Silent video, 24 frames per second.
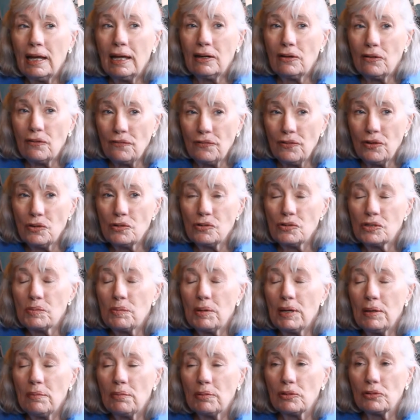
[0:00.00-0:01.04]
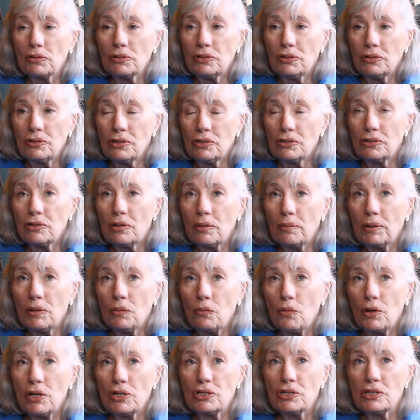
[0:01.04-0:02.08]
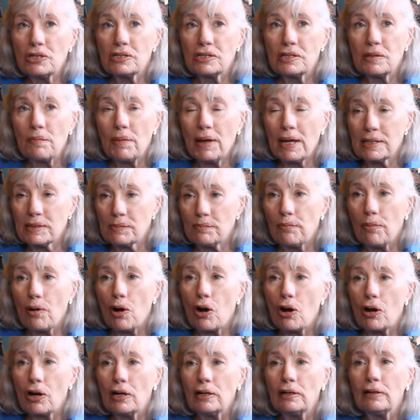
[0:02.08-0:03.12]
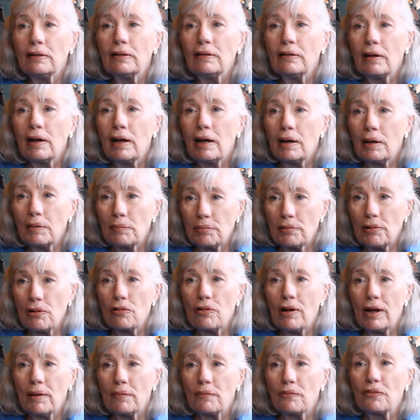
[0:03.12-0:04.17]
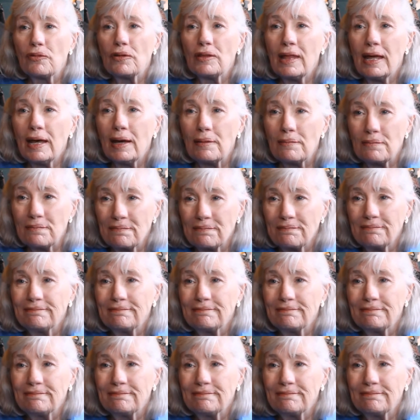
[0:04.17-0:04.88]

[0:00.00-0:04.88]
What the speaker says: interviews people to determine which is the best barn program for them.